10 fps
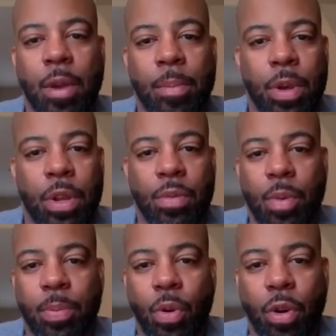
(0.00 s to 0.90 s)
you're building
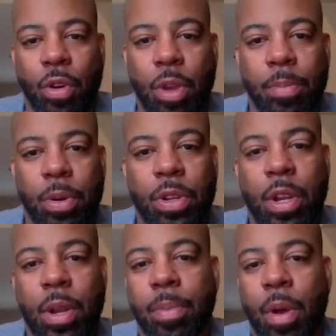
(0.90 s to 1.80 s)
rapport, you're
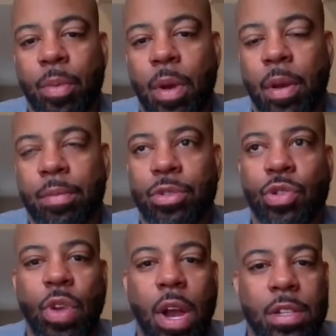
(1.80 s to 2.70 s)
building a
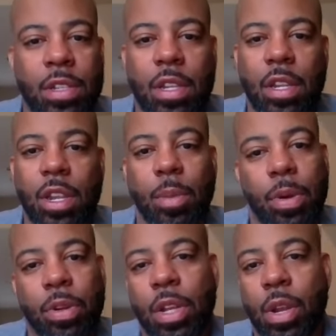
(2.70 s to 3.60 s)
trust, you're
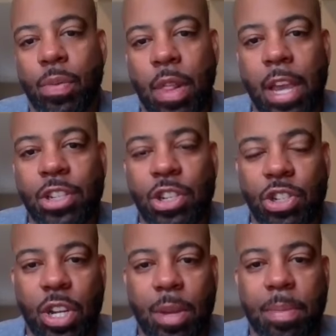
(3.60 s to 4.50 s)
building a
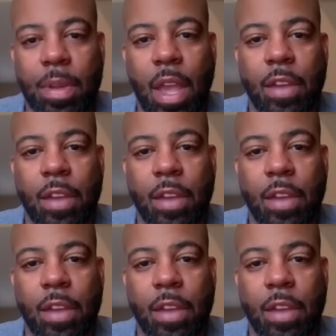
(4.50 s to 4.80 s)
relationship.